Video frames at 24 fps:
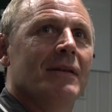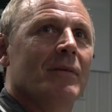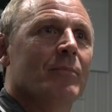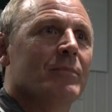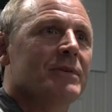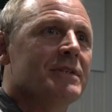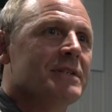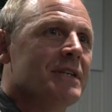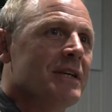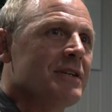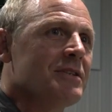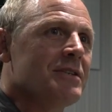
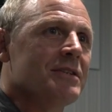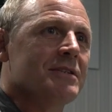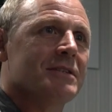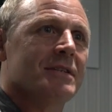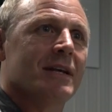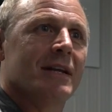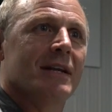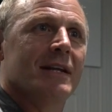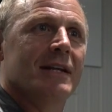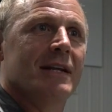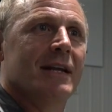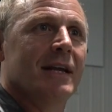the
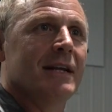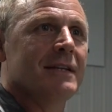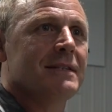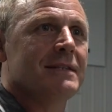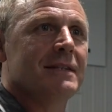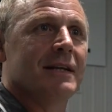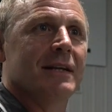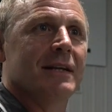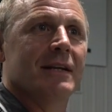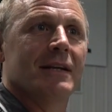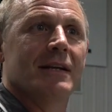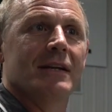positions that he
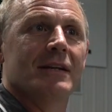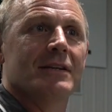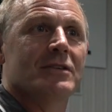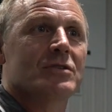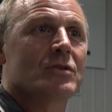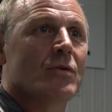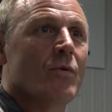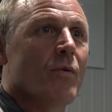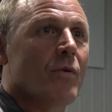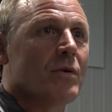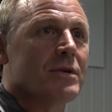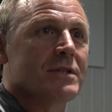gets in and
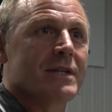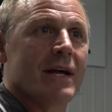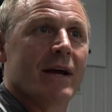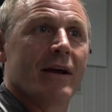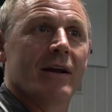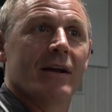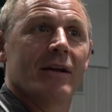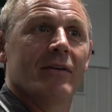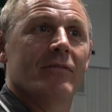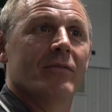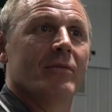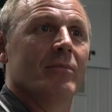he scores
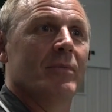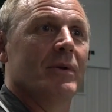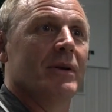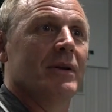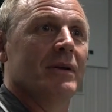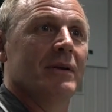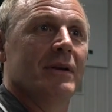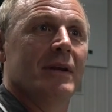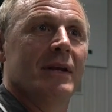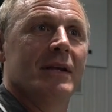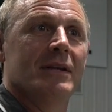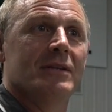out of them,
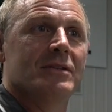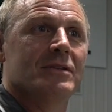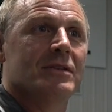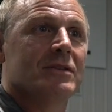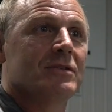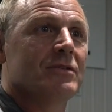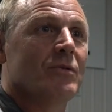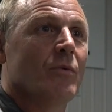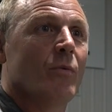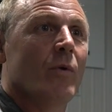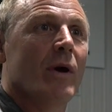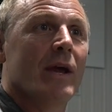and he's
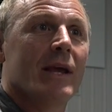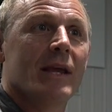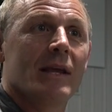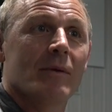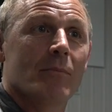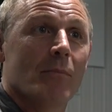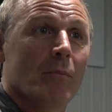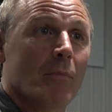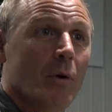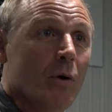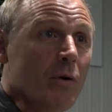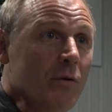just, the way
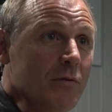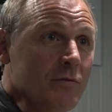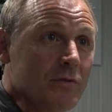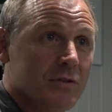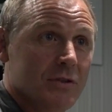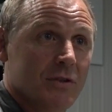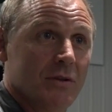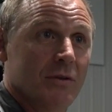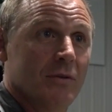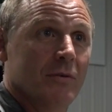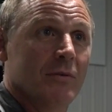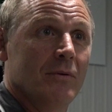he
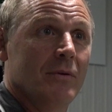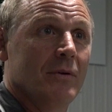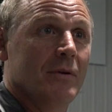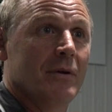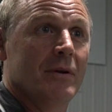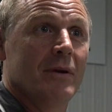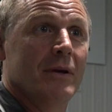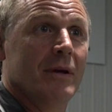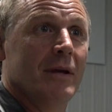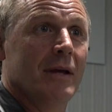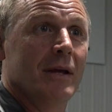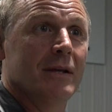moves you,
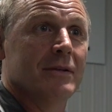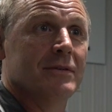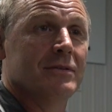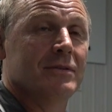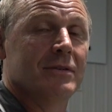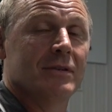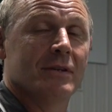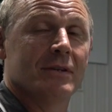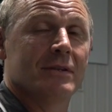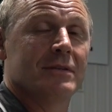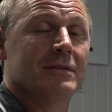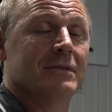
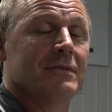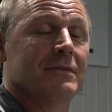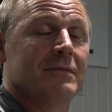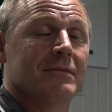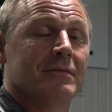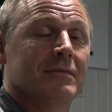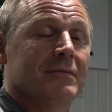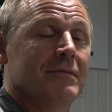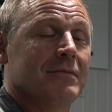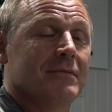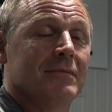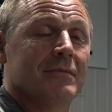it's just,